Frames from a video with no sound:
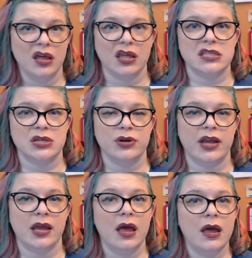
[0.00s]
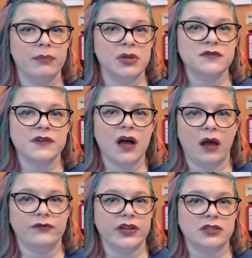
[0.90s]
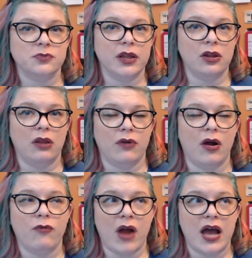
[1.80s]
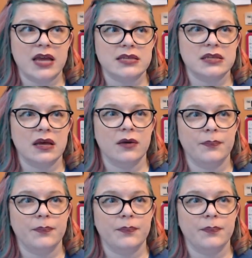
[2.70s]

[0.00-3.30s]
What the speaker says: considering much of the conflict will arise